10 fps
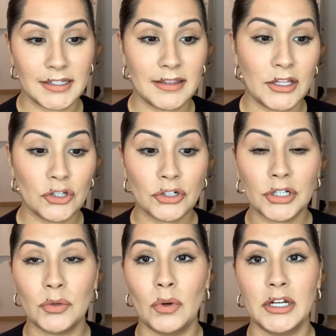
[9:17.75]
Then you're
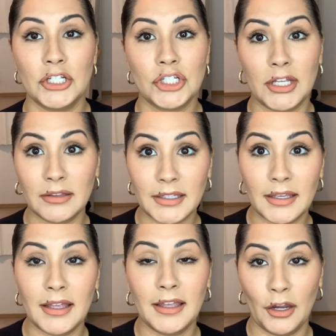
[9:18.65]
gonna wanna gently
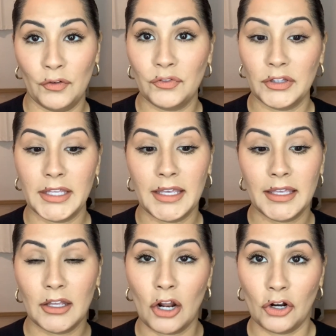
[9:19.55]
and carefully
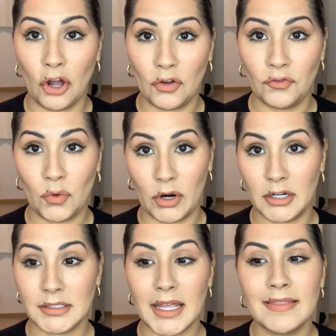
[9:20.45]
get on all
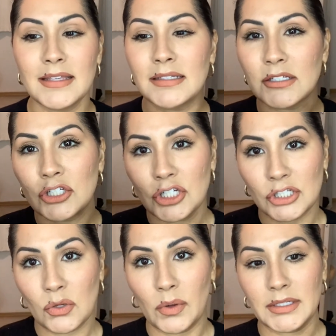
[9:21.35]
fours. And this is
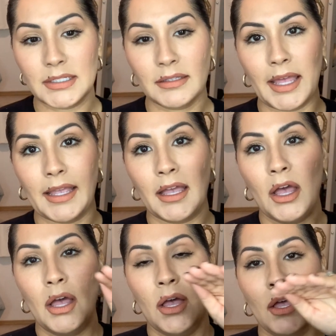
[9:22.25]
just going to
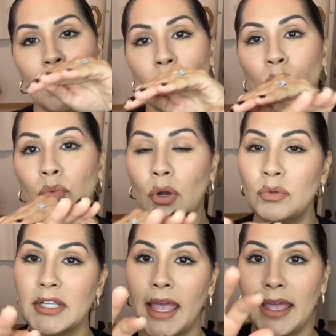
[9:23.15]

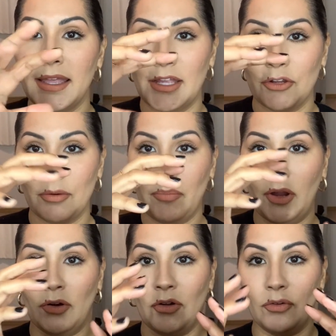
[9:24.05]
rotate in your
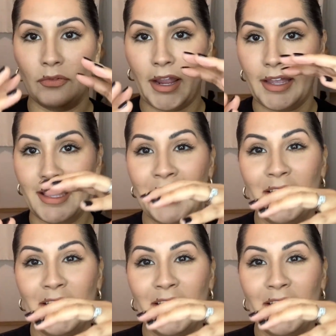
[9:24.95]
barrel, right?